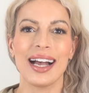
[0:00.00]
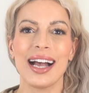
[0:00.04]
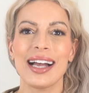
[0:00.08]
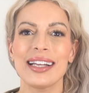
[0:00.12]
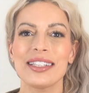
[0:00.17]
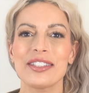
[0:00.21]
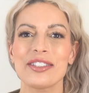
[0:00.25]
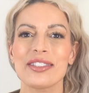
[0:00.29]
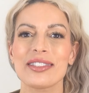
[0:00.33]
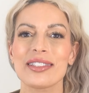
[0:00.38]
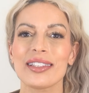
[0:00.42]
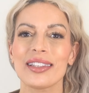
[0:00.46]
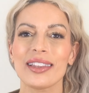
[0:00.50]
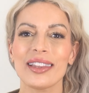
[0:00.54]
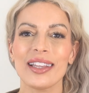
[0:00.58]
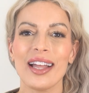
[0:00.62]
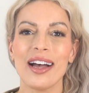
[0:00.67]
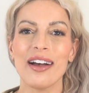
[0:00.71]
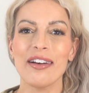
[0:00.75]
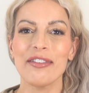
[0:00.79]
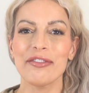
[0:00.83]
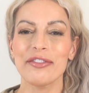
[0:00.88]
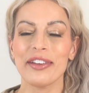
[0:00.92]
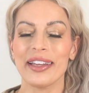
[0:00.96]
I just
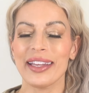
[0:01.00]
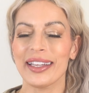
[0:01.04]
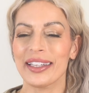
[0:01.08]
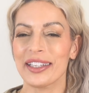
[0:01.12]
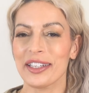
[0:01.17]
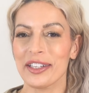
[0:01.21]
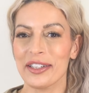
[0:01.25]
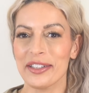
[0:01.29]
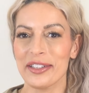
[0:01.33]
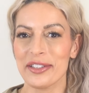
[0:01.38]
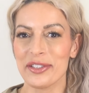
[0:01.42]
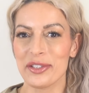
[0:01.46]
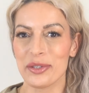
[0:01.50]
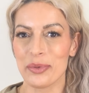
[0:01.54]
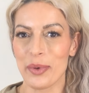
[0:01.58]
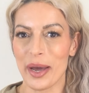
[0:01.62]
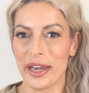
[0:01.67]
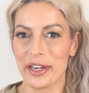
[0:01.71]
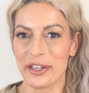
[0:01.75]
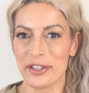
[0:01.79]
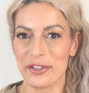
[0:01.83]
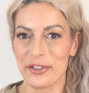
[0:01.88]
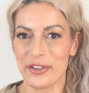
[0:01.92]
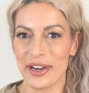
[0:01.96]
love a good
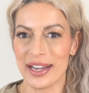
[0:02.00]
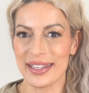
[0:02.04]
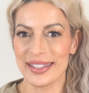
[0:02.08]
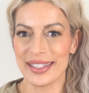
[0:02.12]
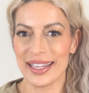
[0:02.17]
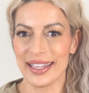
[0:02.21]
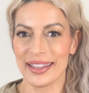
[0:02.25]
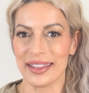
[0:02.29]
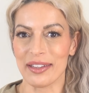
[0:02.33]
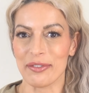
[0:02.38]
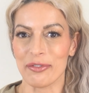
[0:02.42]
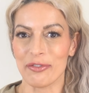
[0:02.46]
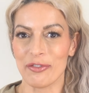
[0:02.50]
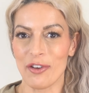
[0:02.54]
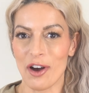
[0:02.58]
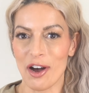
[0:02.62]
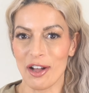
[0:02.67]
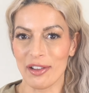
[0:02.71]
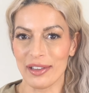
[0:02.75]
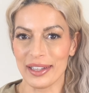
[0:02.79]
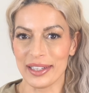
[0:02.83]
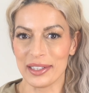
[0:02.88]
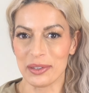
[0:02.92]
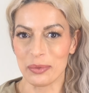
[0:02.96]
sweater dress in the
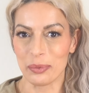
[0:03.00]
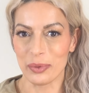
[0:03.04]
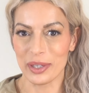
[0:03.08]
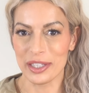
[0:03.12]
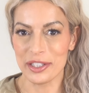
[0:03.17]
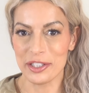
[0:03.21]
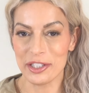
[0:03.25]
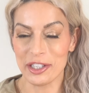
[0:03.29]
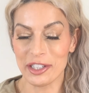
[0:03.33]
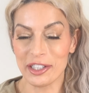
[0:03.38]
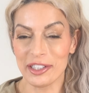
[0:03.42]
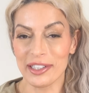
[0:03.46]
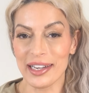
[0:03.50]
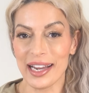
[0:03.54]
fall and winter,